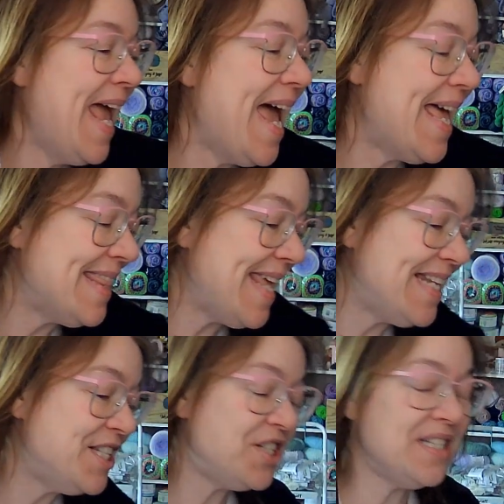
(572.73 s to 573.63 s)

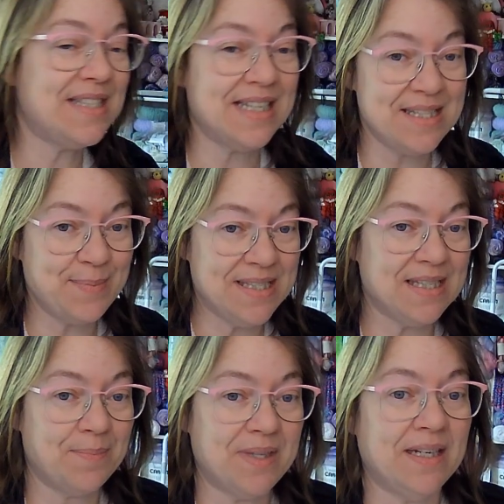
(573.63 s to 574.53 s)
then she sends me
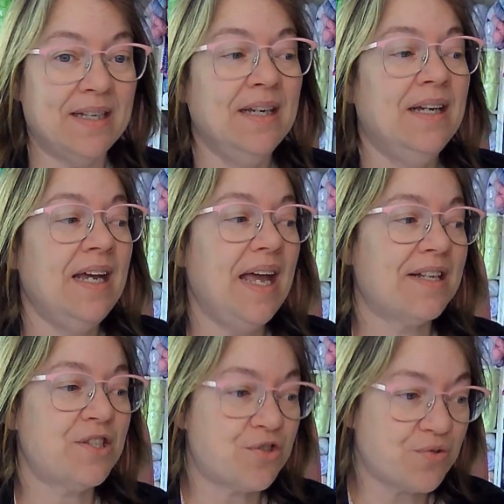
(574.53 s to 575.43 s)
something
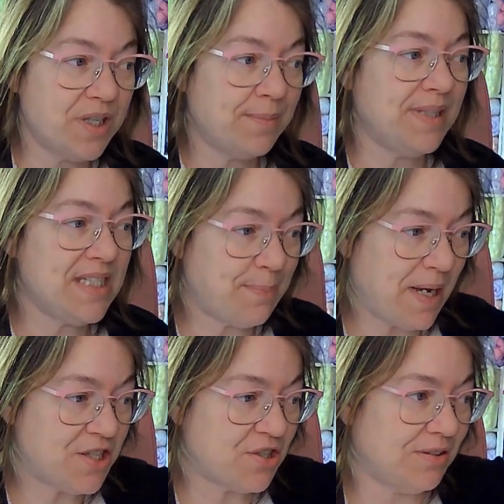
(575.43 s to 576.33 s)
extremely
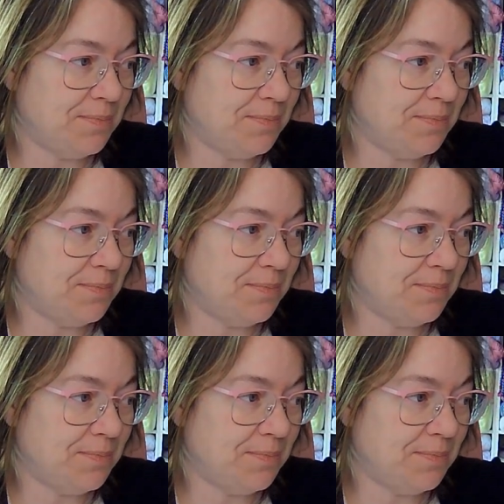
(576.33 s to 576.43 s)
special.